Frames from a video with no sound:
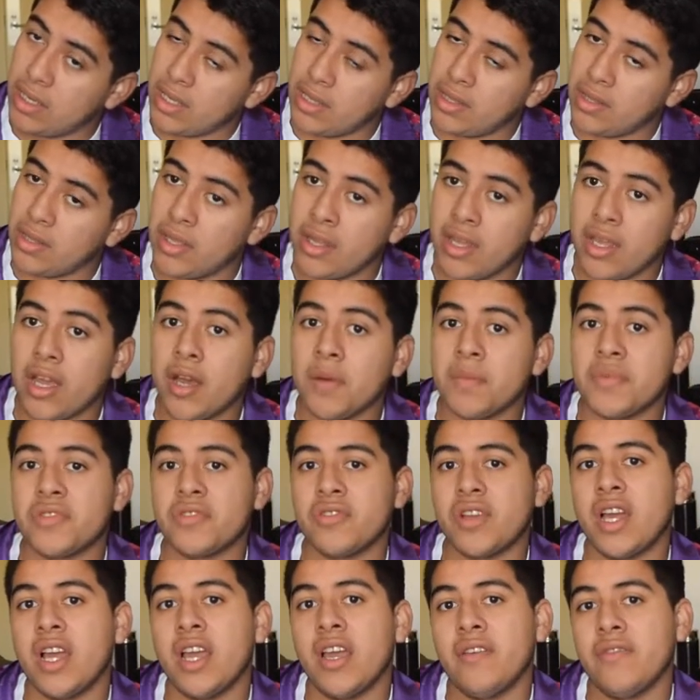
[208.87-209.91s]
and they help
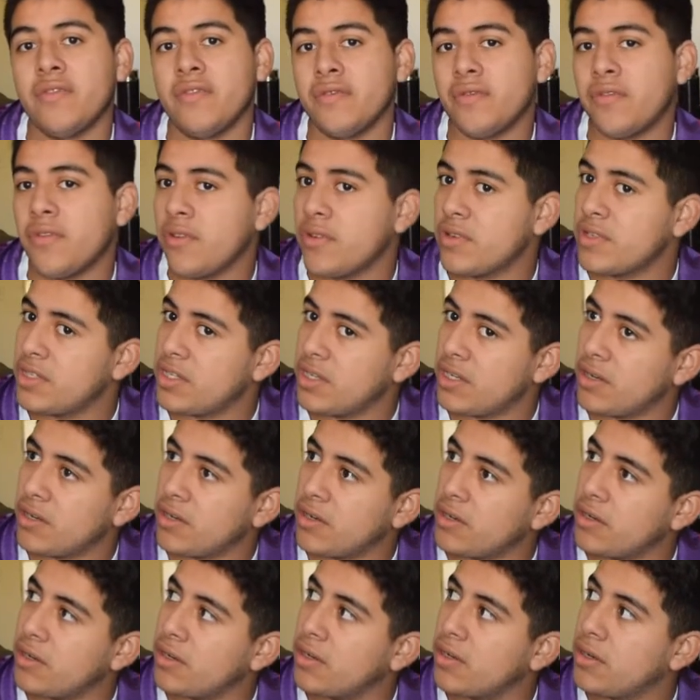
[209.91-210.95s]
strive first
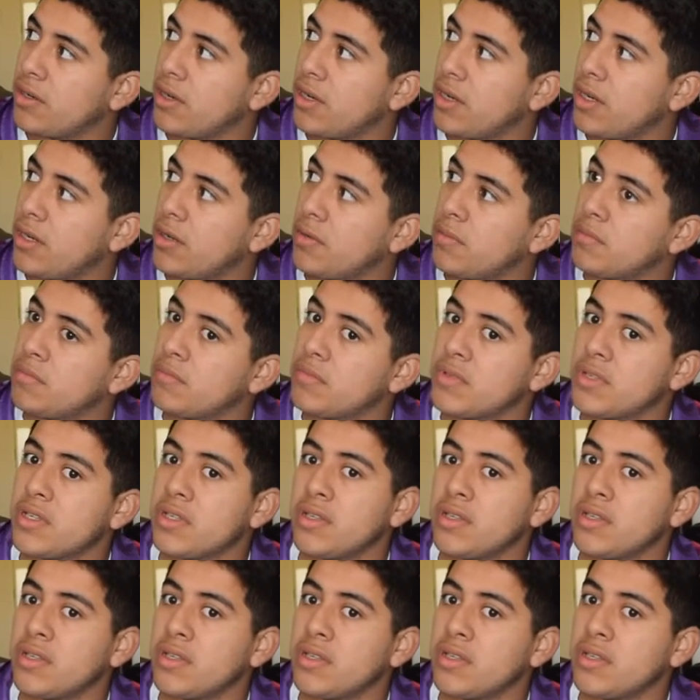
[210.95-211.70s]
year, um,